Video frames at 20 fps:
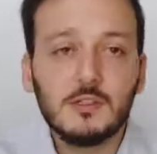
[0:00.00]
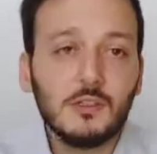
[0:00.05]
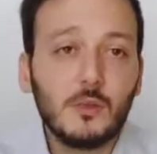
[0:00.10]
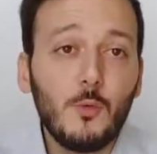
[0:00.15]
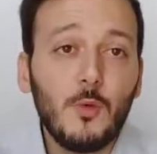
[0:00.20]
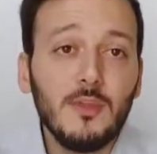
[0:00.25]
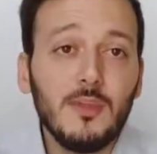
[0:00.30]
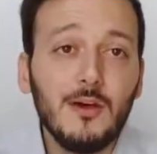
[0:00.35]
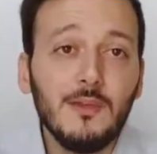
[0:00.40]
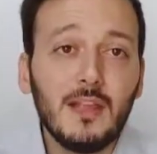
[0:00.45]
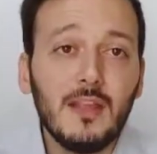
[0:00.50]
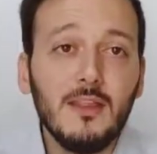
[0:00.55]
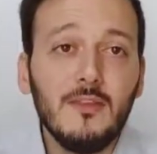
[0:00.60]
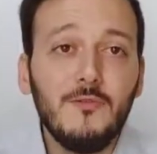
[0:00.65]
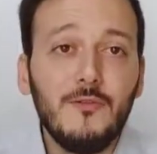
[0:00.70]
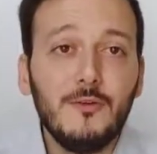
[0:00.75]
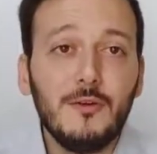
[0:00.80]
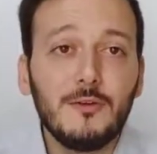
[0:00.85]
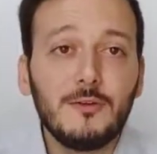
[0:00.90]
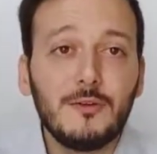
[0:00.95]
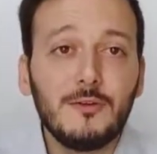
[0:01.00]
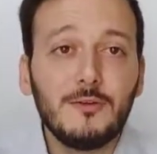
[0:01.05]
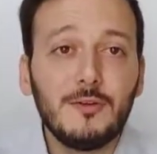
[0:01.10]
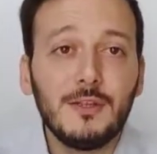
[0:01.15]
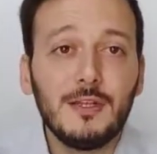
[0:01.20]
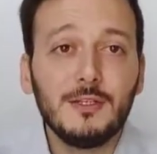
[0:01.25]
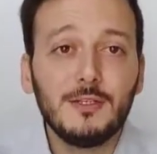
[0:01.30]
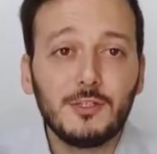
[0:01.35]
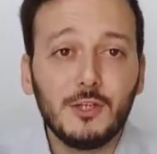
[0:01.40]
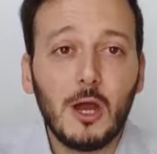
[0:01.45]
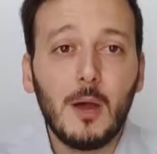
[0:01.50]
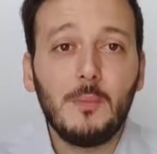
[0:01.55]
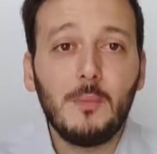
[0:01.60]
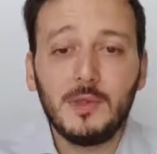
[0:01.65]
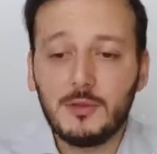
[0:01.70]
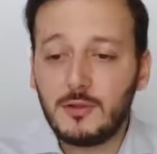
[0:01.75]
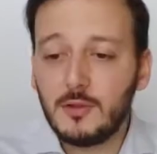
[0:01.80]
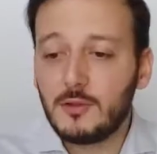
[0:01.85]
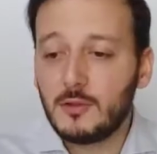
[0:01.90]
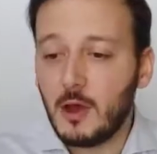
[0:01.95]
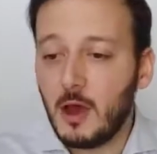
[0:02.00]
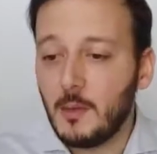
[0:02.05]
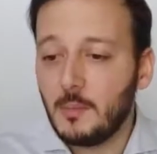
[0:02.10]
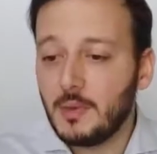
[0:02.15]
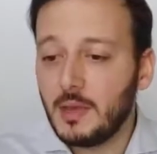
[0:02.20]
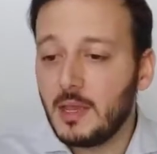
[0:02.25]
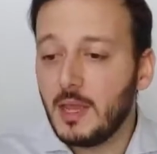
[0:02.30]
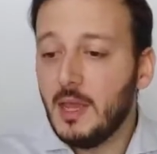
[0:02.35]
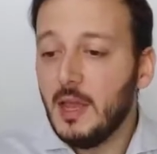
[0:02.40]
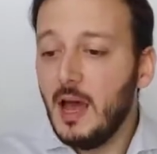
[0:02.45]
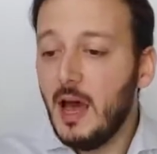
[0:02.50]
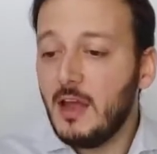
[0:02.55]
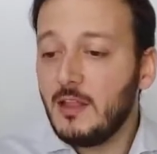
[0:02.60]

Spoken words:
So without any further ado, let's jump into the topic.